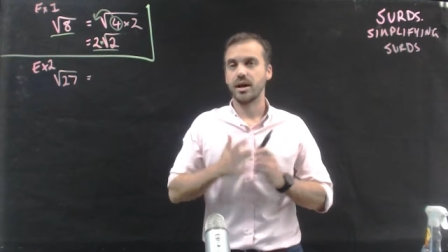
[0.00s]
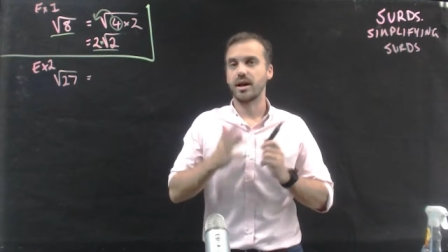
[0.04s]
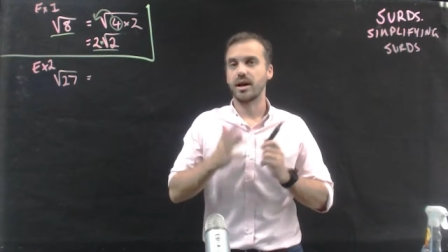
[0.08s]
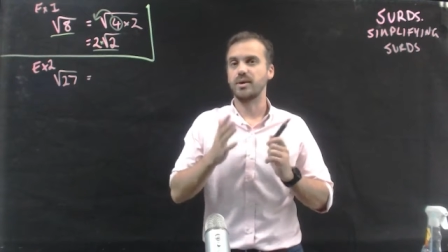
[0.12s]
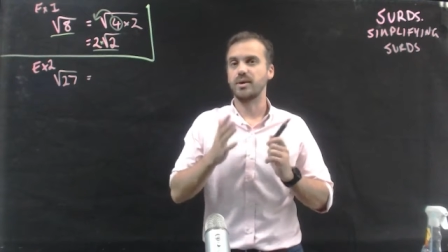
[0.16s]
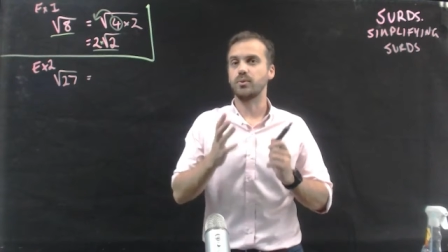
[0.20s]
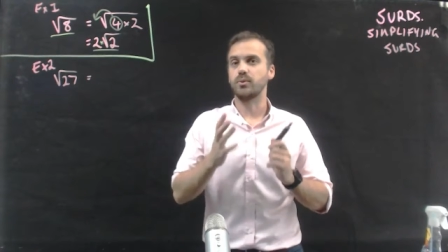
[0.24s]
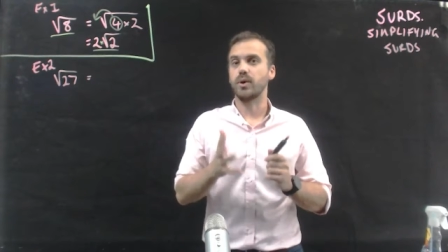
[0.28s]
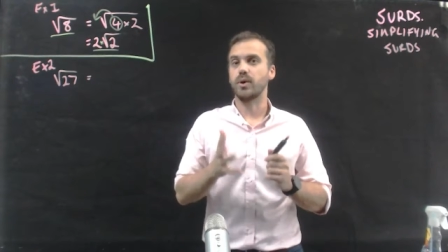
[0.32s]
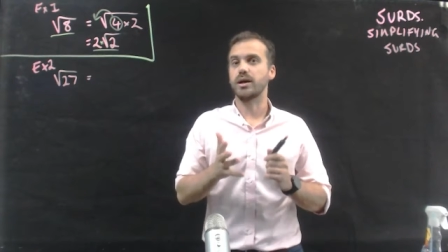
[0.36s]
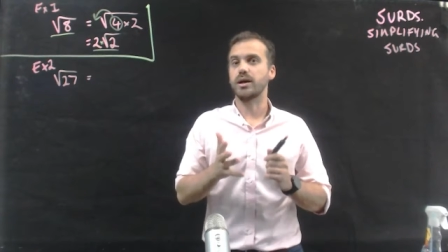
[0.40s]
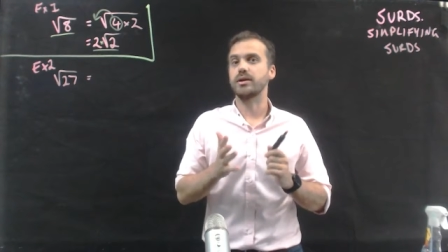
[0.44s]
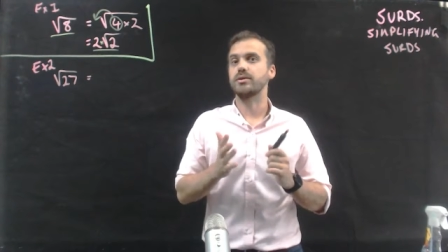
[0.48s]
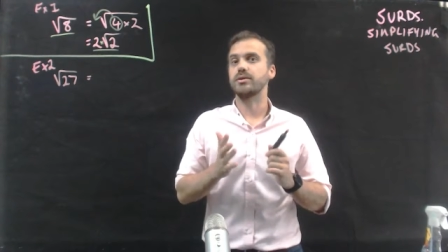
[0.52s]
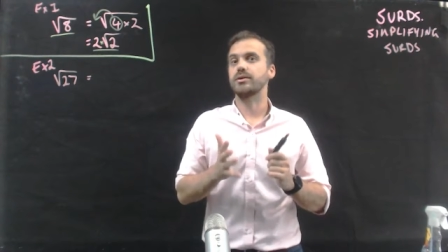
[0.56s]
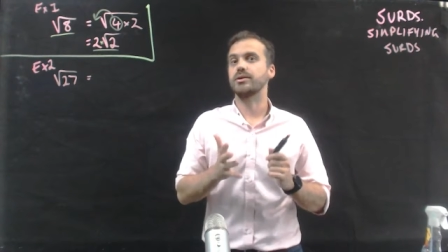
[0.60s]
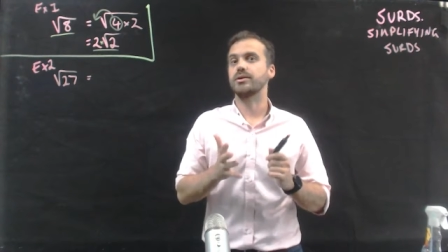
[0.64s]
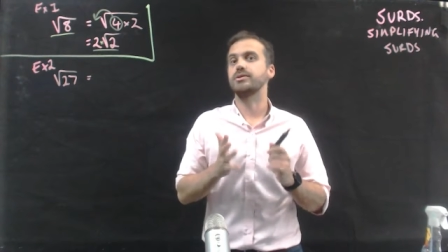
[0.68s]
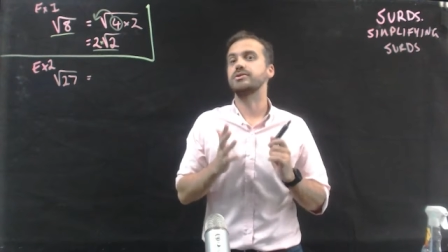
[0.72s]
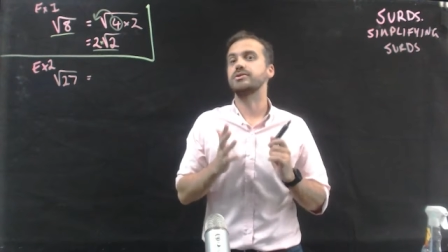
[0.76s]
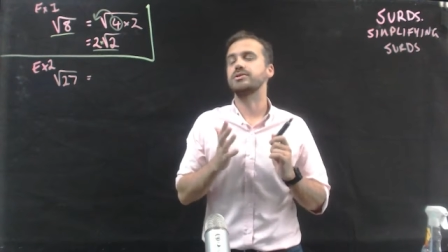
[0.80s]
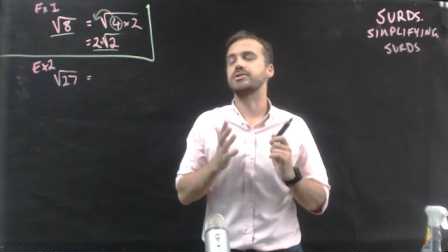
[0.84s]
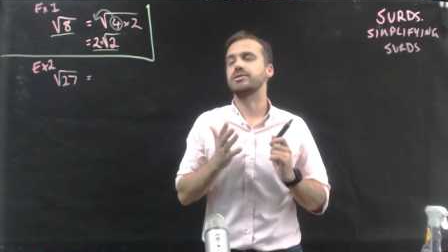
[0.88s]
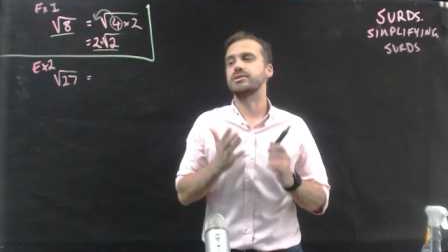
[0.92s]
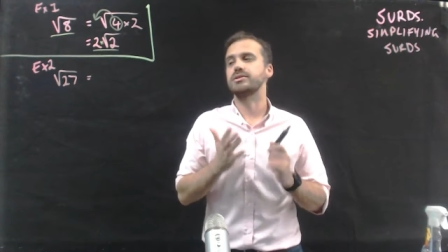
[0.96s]
and one of
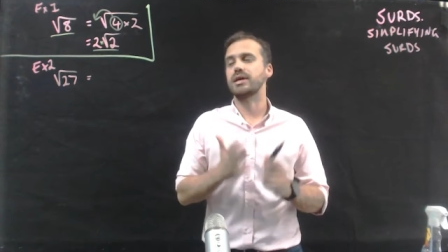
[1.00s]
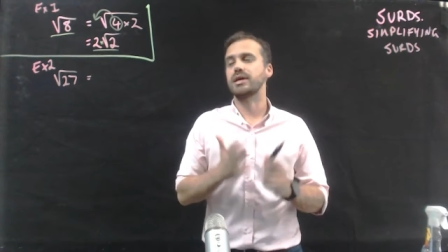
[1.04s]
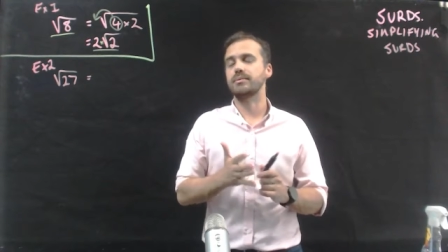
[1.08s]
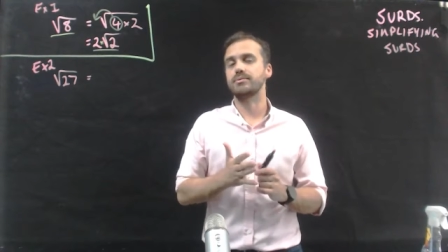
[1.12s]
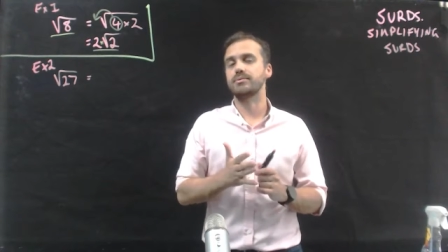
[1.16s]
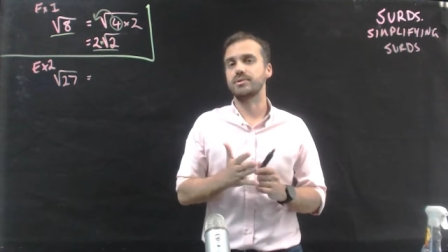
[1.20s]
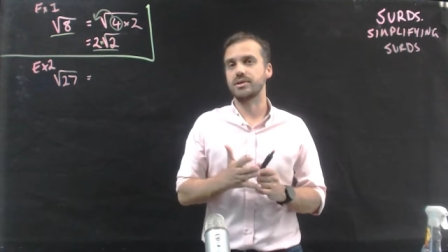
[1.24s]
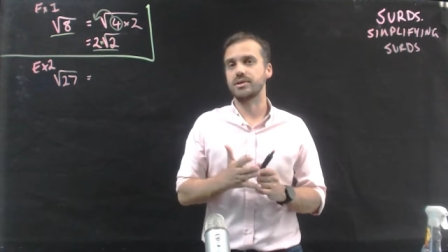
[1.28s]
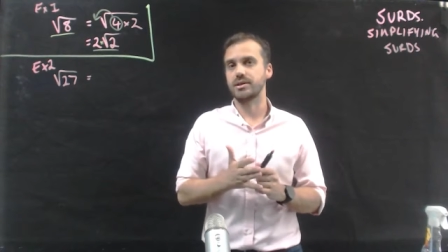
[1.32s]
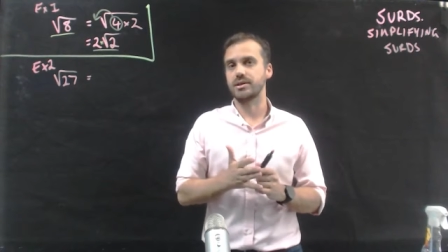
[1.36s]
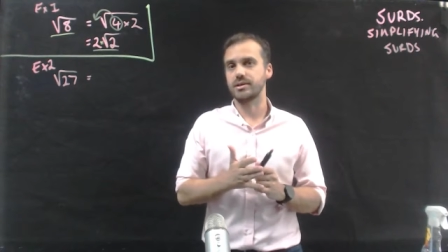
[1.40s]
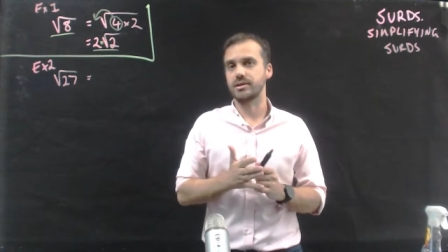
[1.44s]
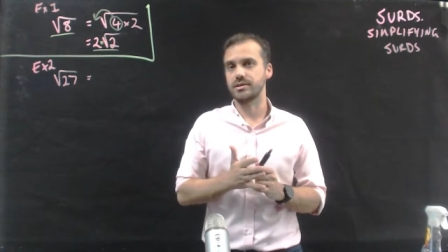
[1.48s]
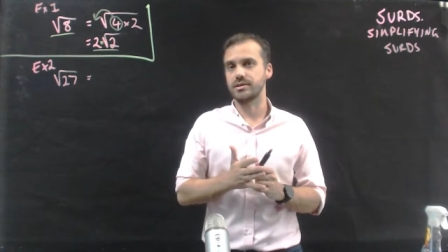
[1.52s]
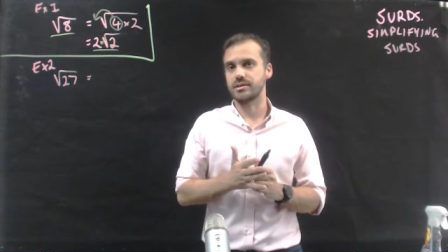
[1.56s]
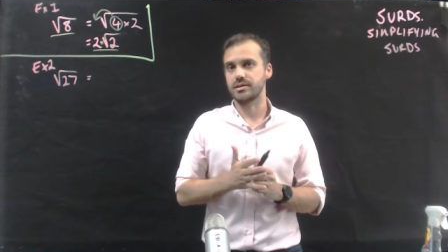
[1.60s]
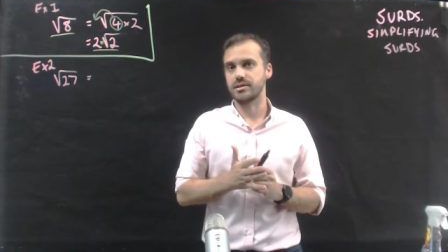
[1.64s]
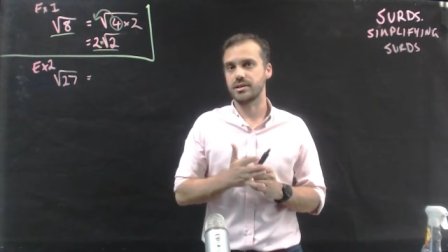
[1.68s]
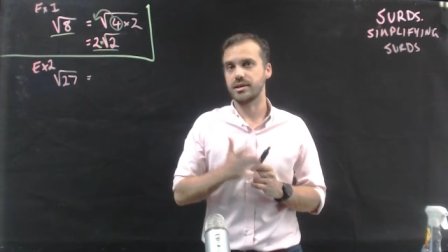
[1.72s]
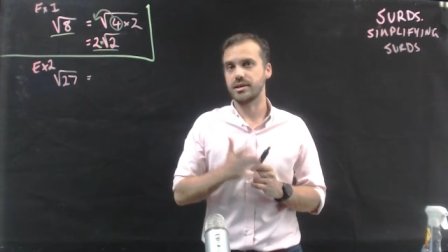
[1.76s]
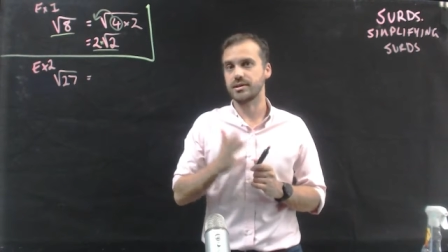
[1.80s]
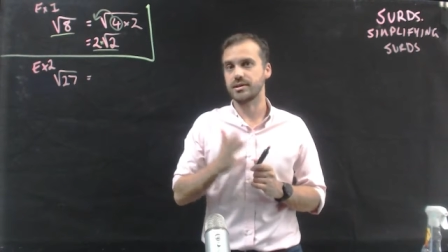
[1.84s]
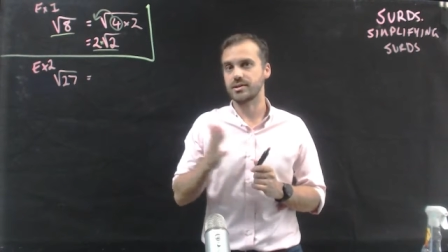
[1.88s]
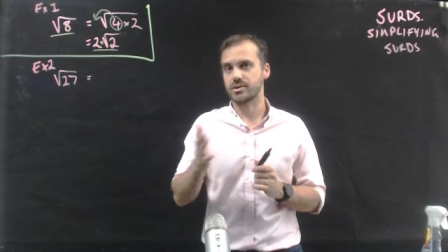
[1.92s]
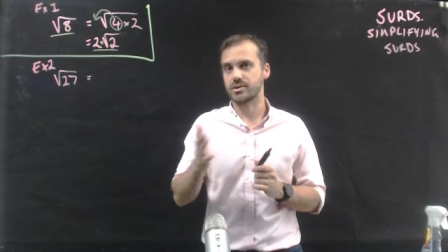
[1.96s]
those somethings
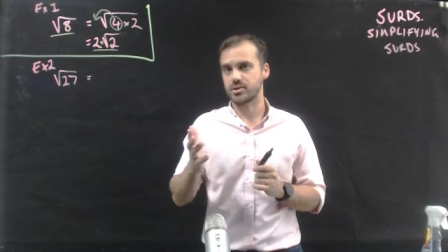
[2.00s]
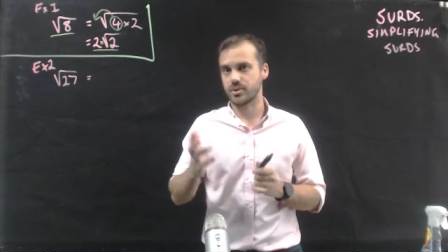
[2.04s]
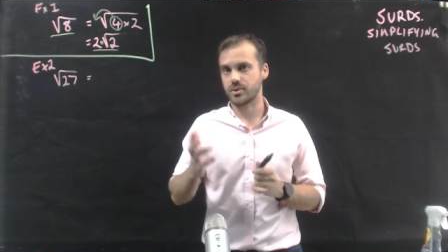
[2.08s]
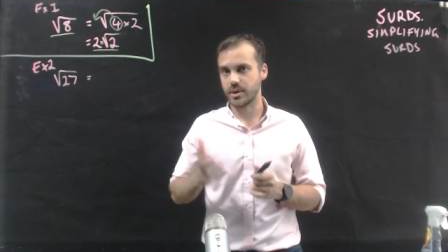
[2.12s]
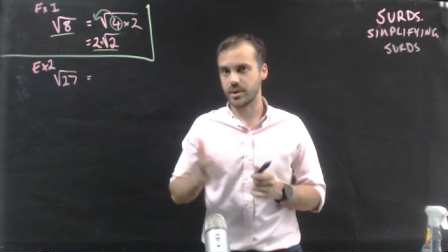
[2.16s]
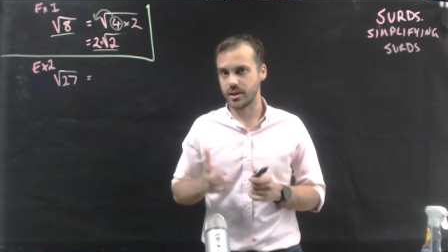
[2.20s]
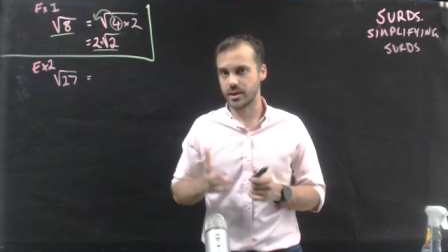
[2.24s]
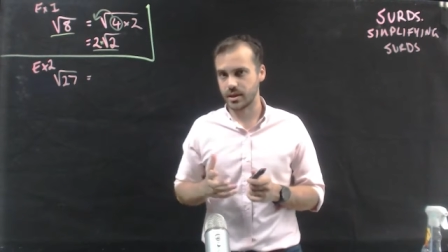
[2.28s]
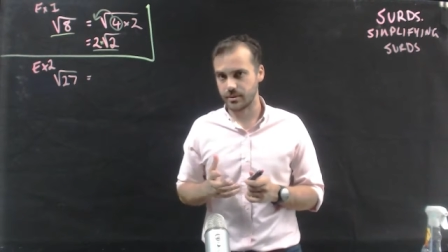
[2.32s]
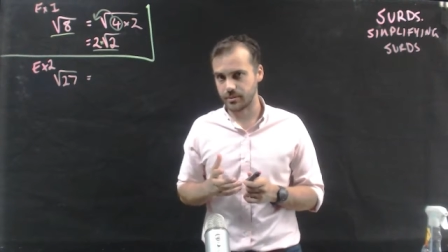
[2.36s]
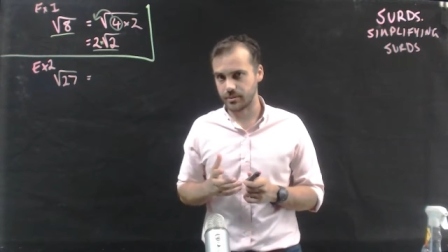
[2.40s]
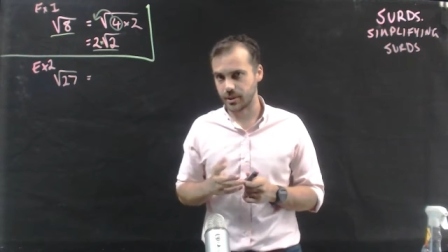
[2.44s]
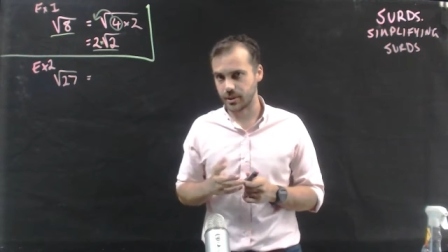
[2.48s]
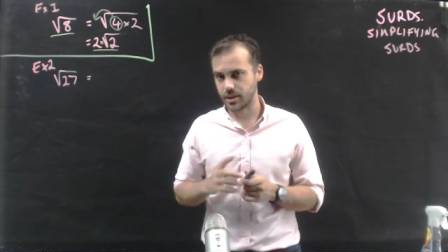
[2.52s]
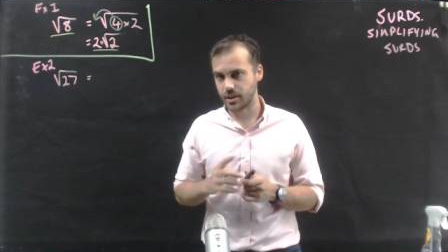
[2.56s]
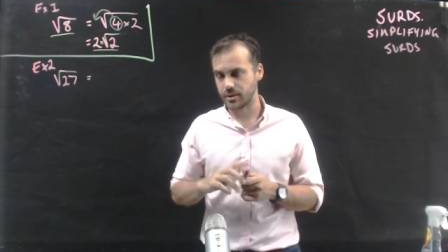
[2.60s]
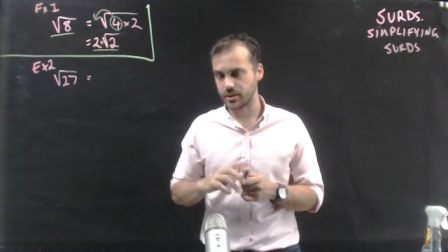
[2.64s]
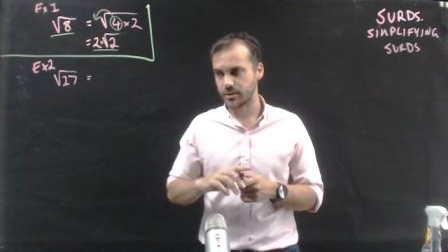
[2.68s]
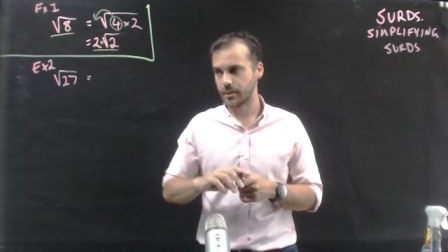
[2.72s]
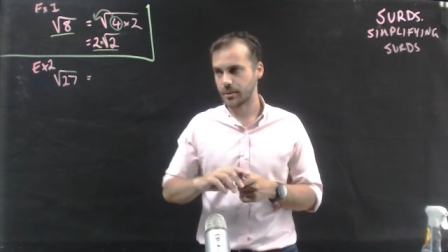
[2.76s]
is a square number.